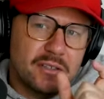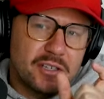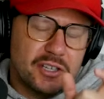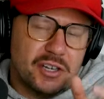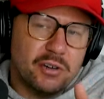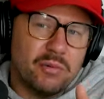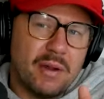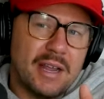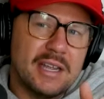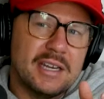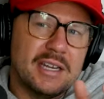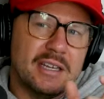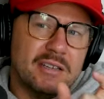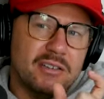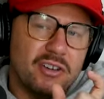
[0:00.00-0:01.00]

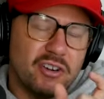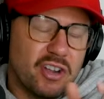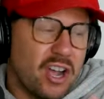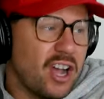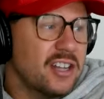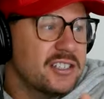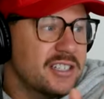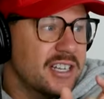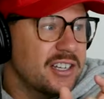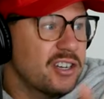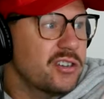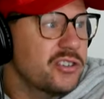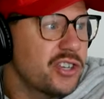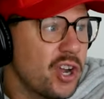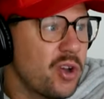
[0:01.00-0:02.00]
curating your content,
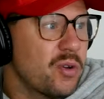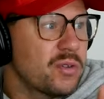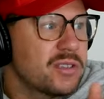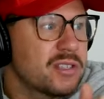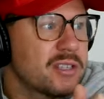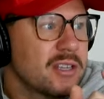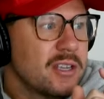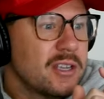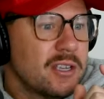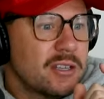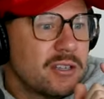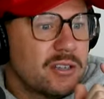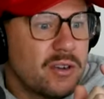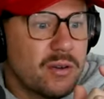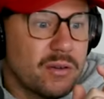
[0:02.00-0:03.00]
your jokes,
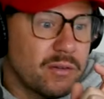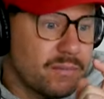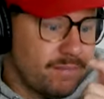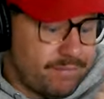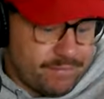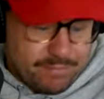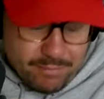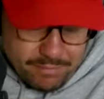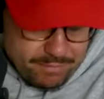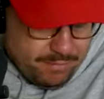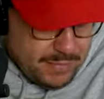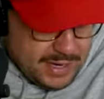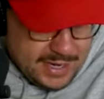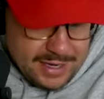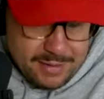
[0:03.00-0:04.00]
your
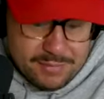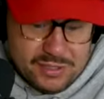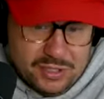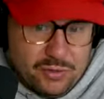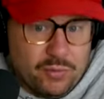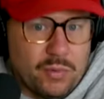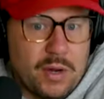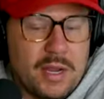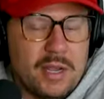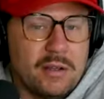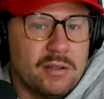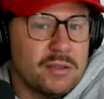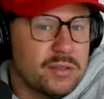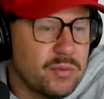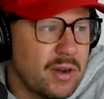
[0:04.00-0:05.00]
memes, your
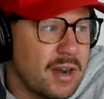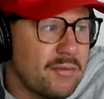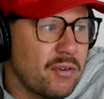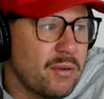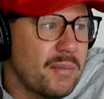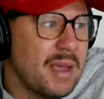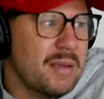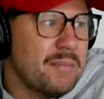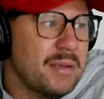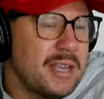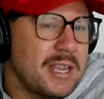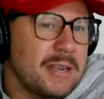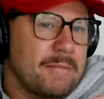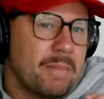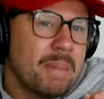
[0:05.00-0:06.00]
reels, whatever it may
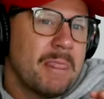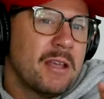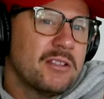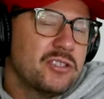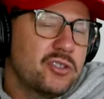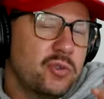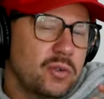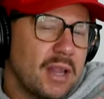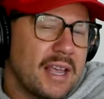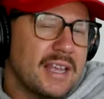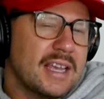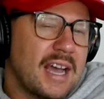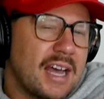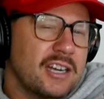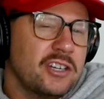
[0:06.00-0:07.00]
be, to
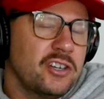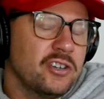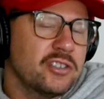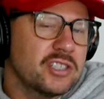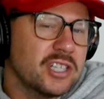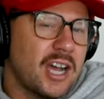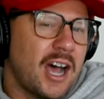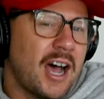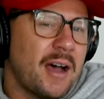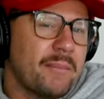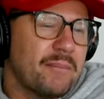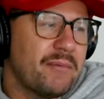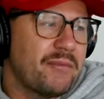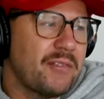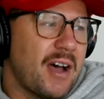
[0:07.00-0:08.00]
like kind of your
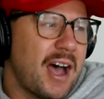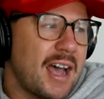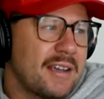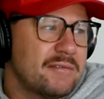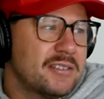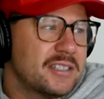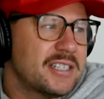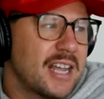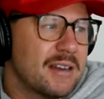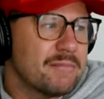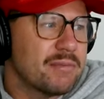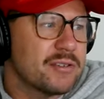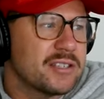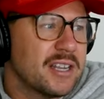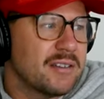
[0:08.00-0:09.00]
top five to ten
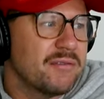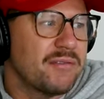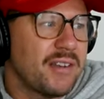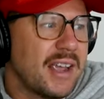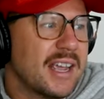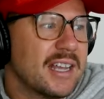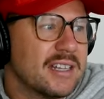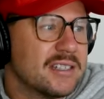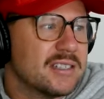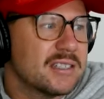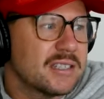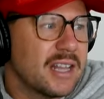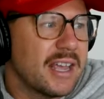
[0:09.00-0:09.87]
percent fans.